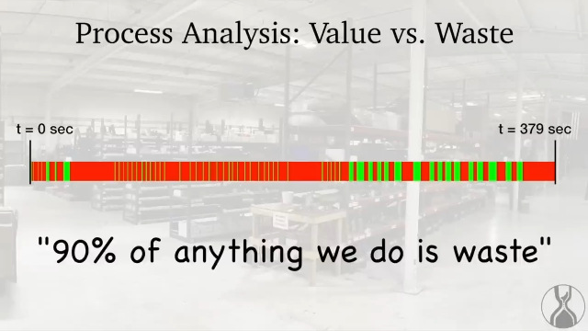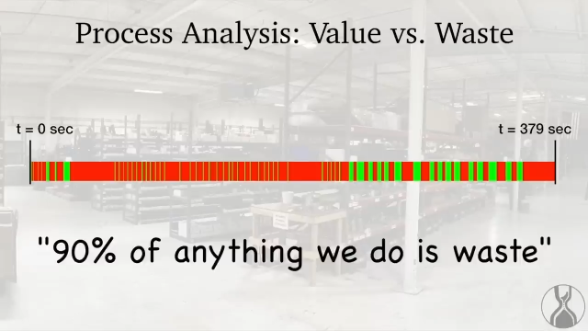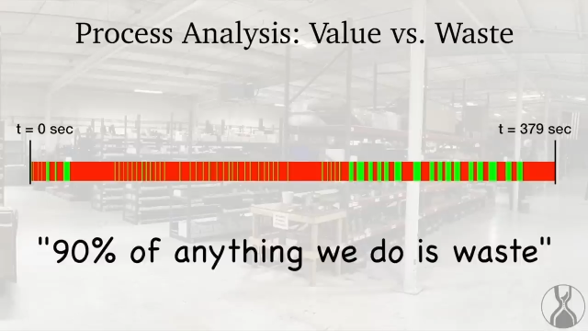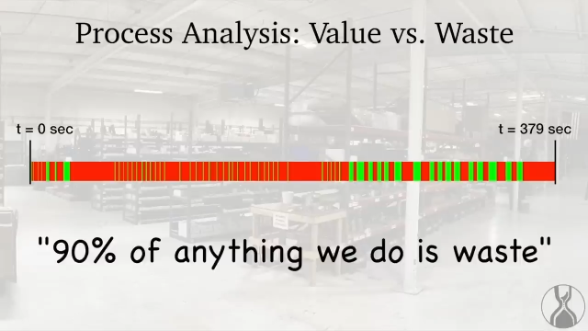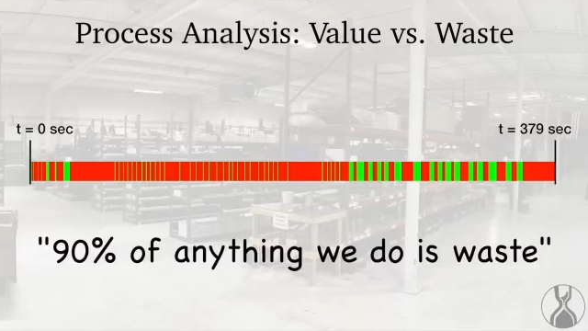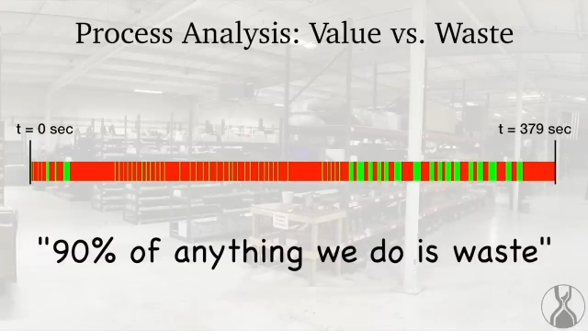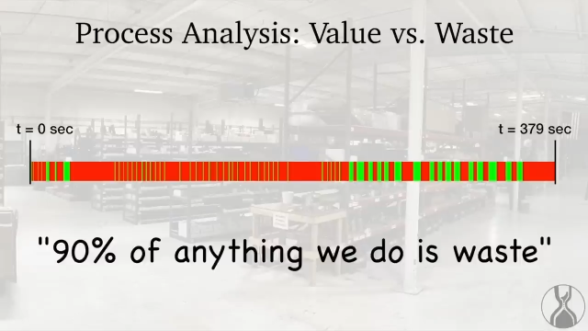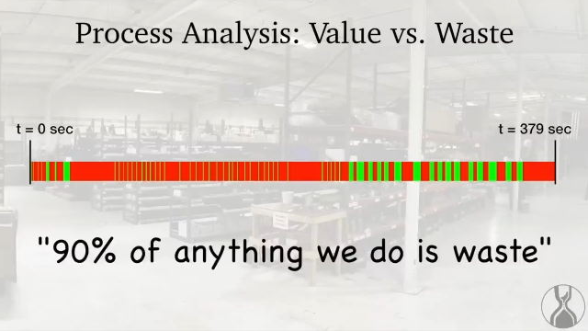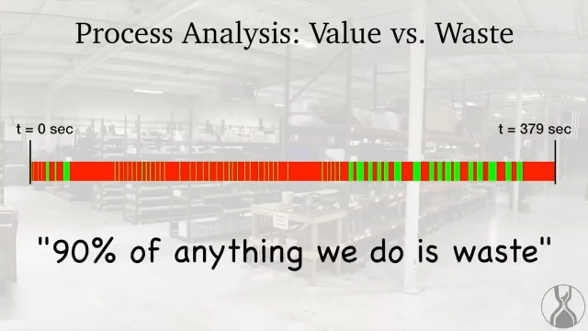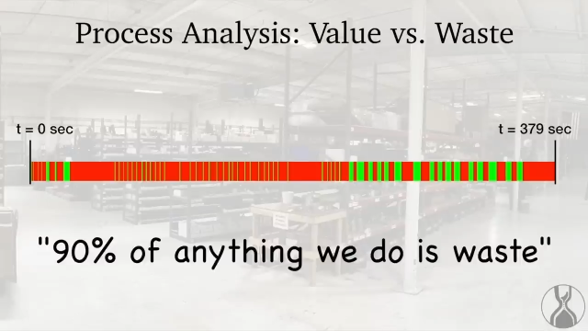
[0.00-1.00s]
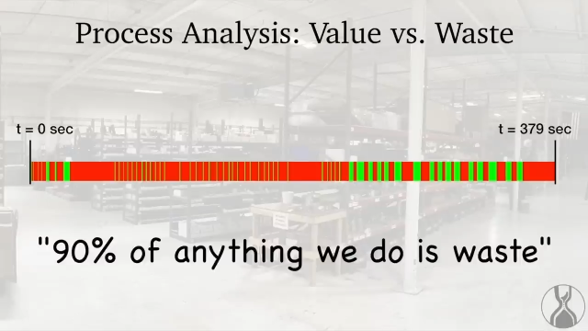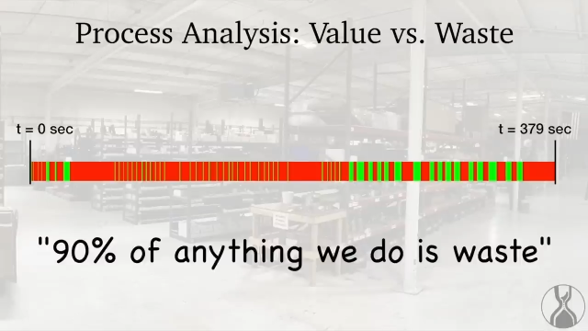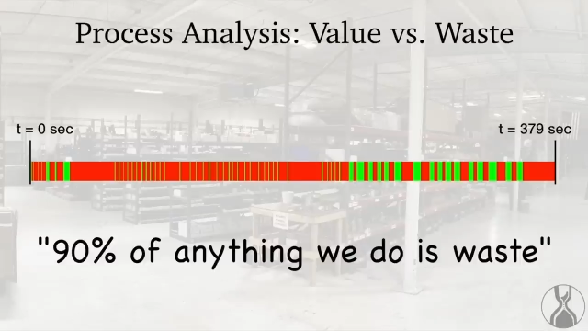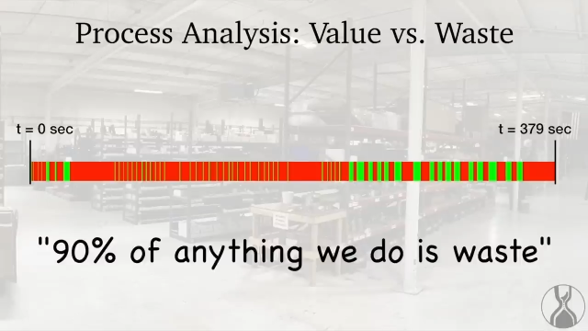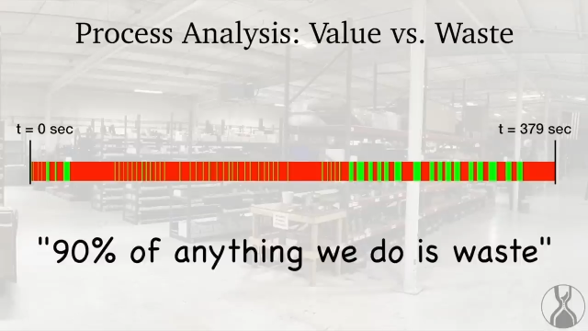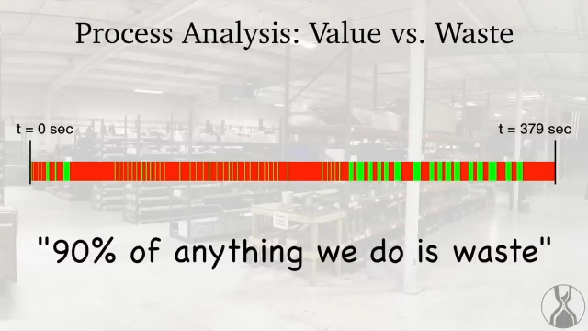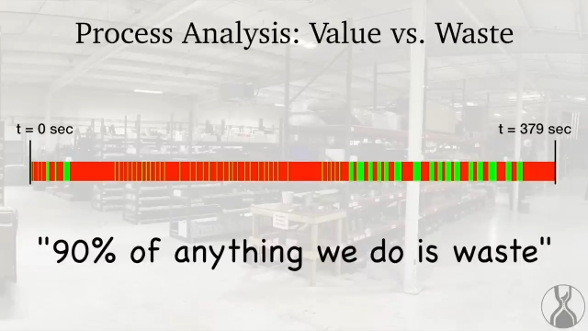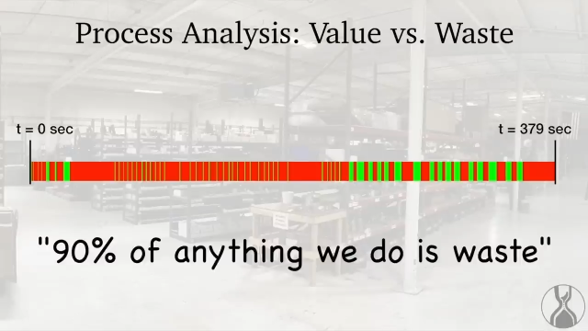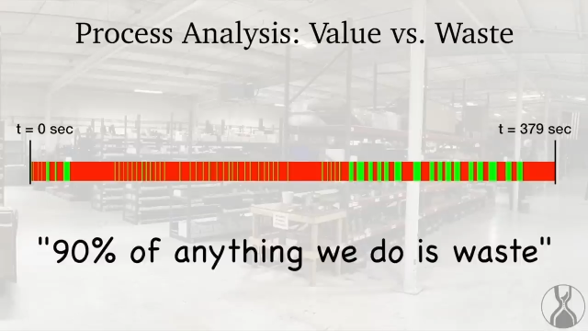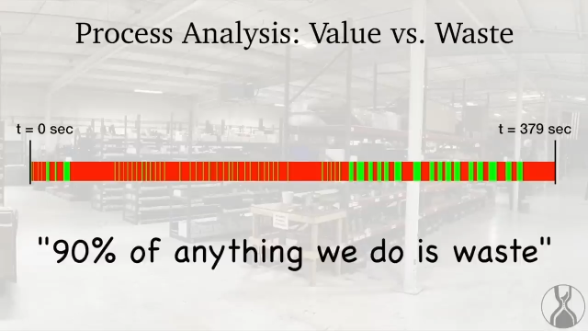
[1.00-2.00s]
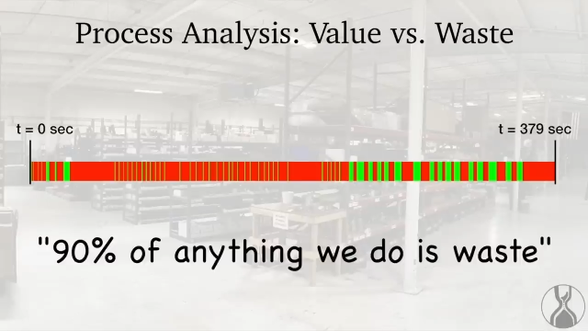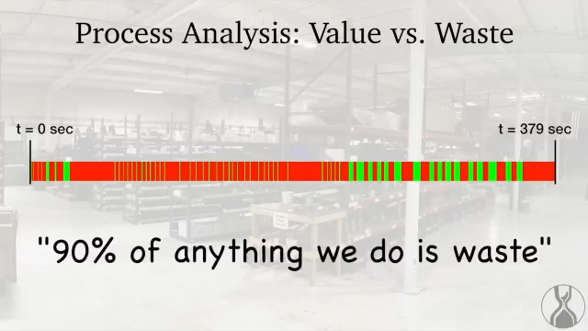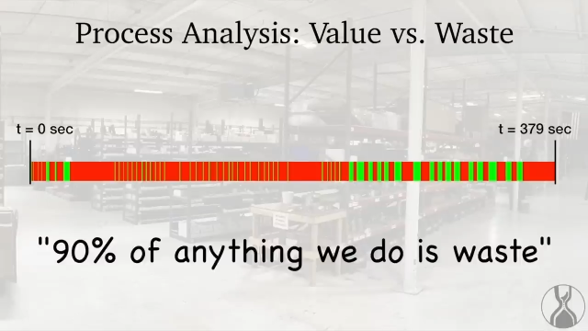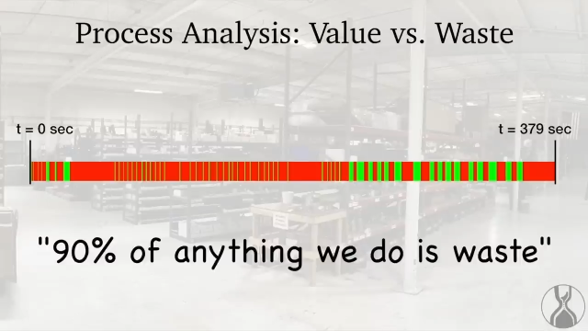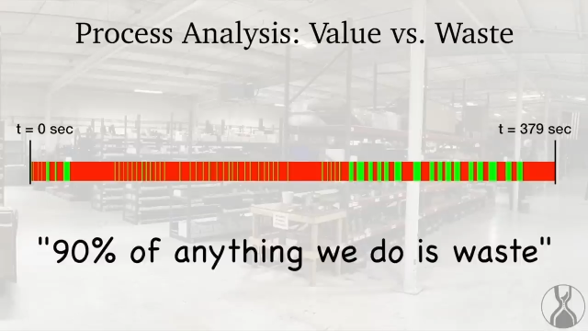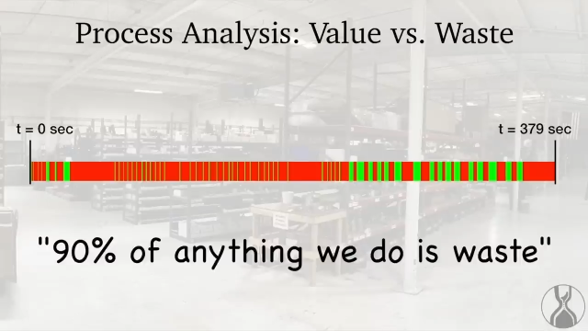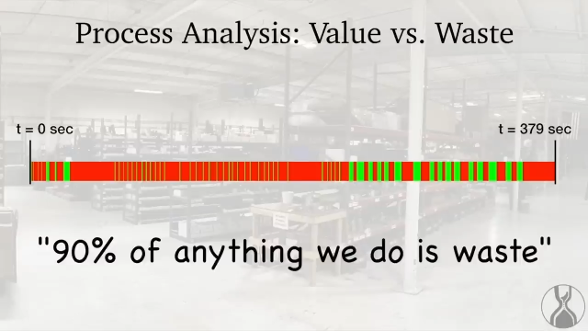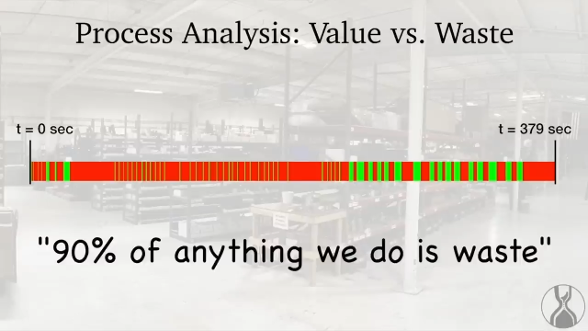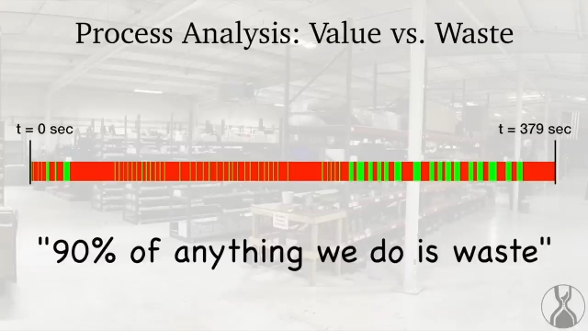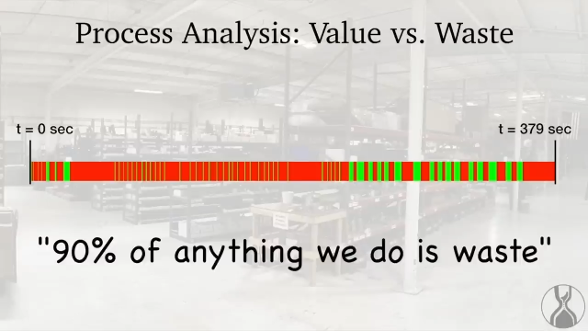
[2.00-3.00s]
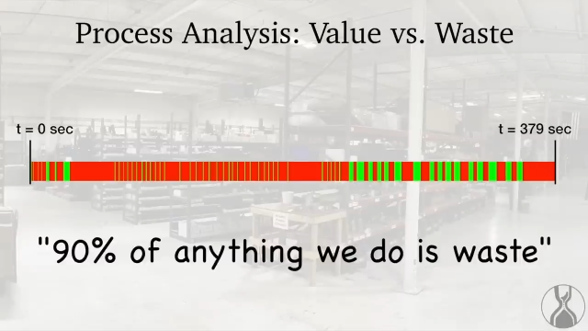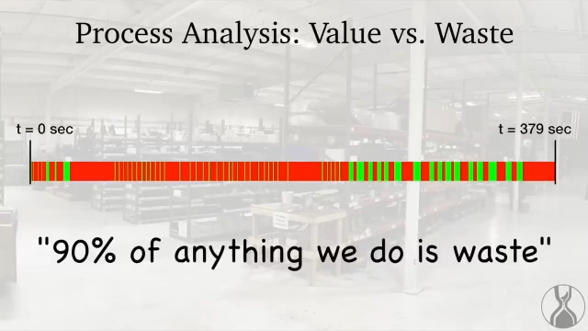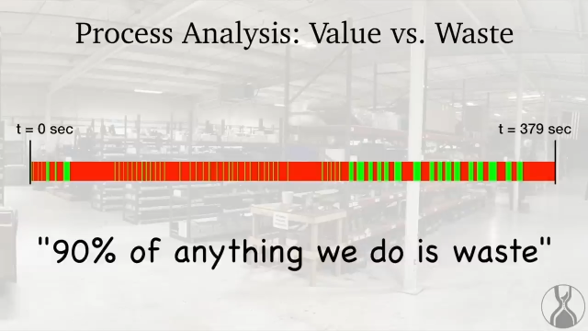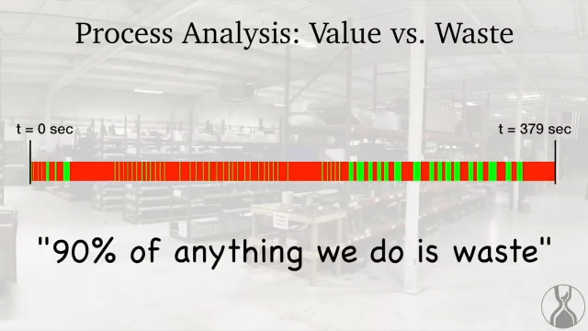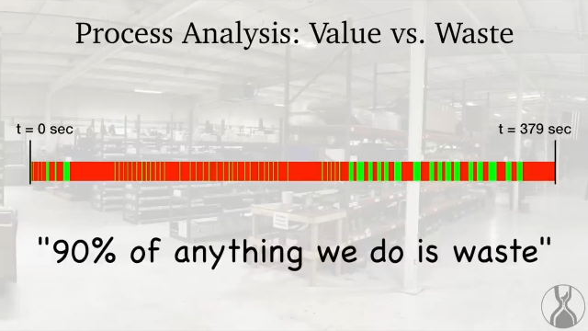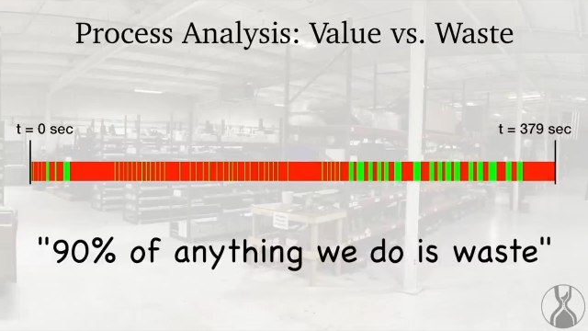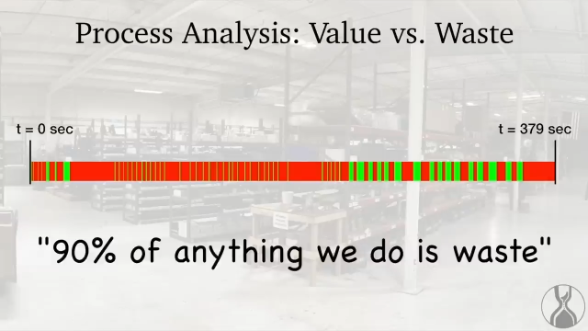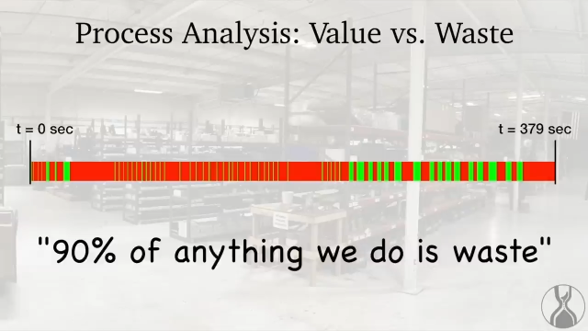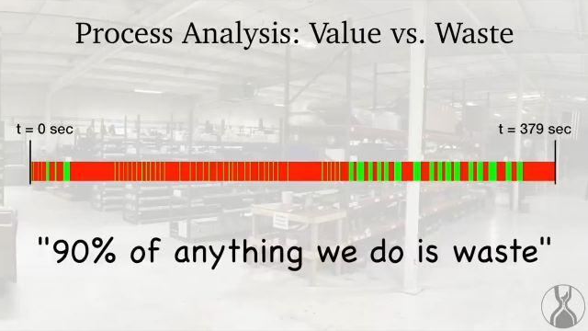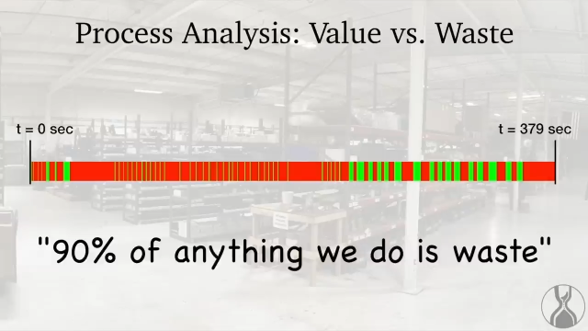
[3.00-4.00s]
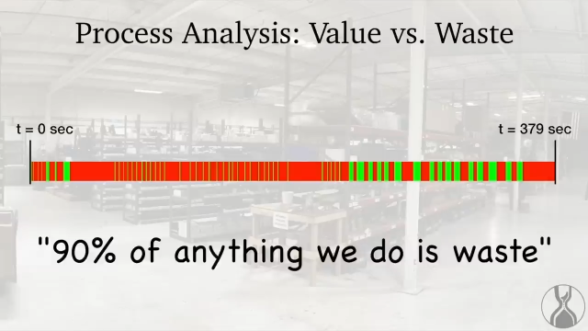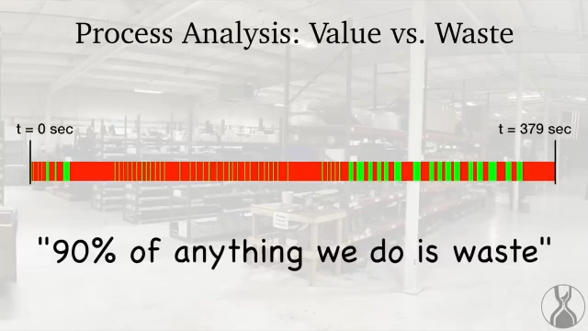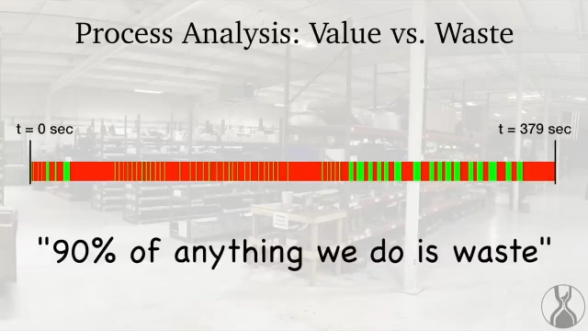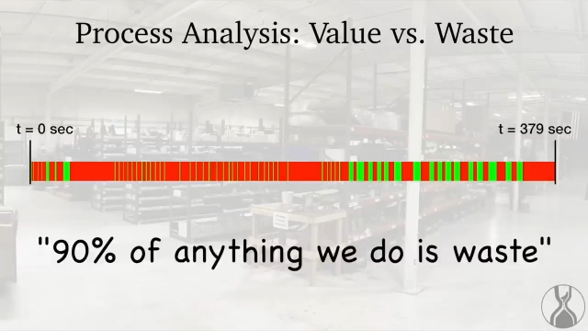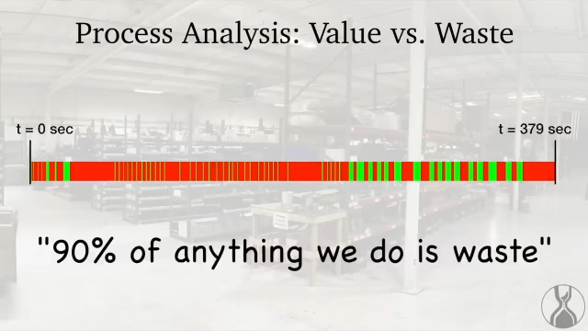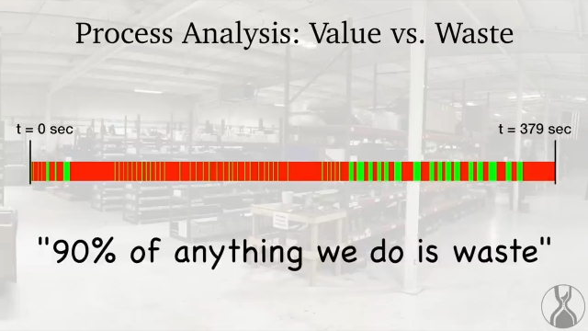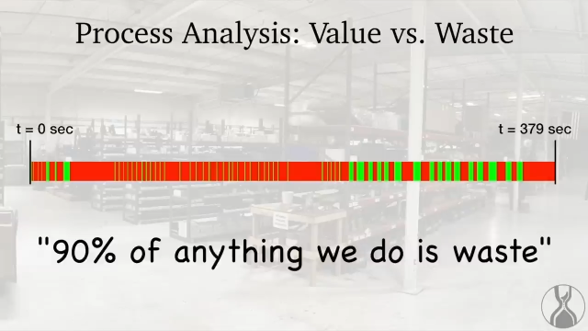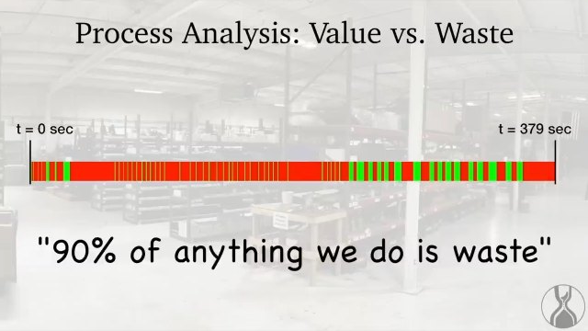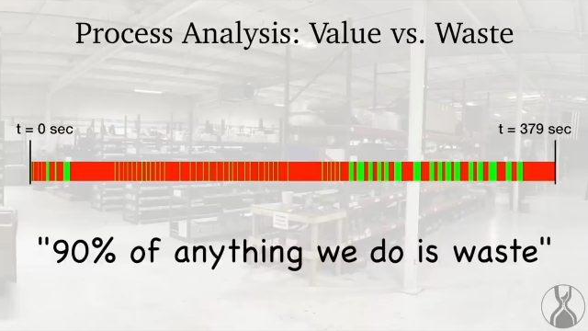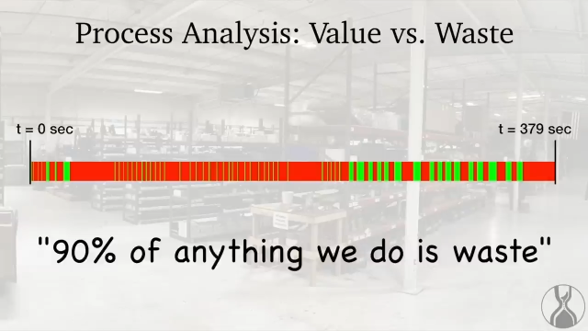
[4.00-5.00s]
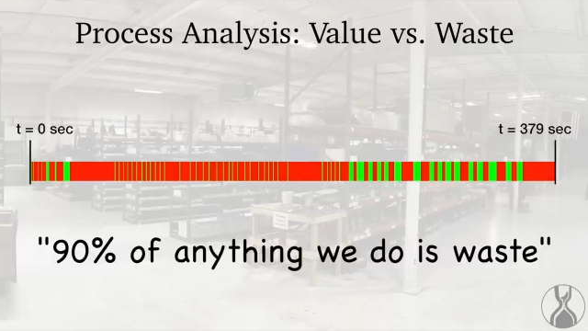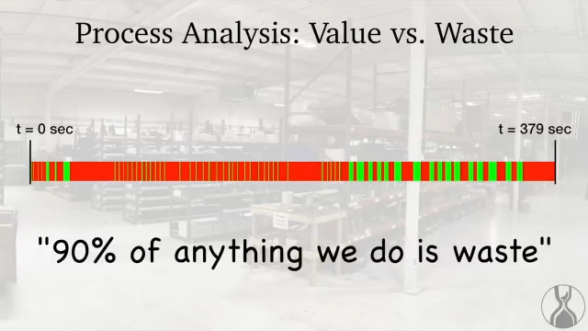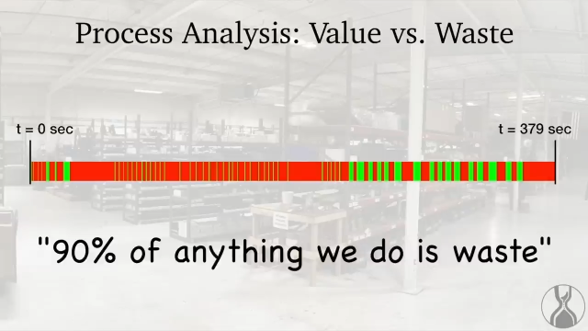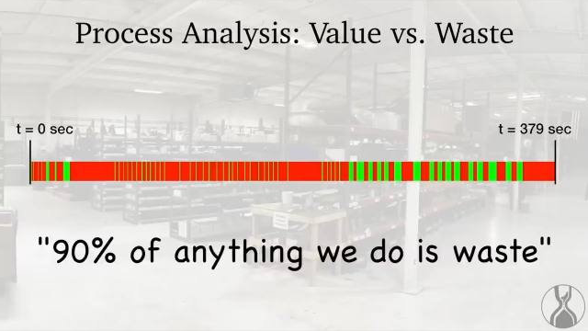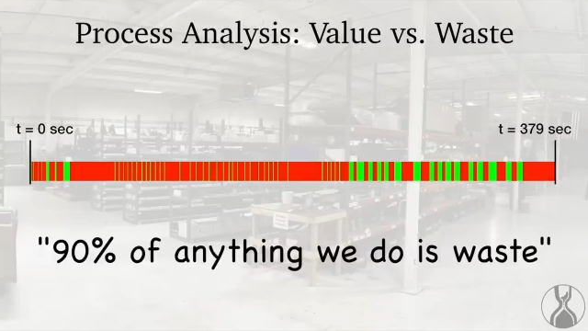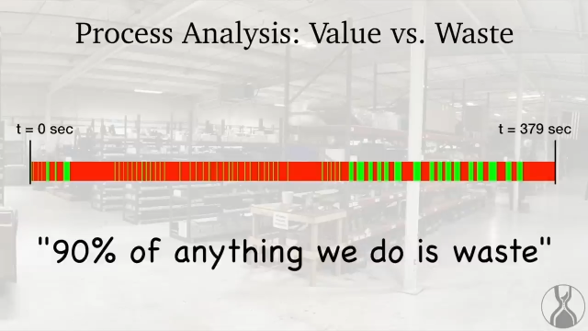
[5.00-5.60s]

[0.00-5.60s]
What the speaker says: Nobody's mouth can be seen.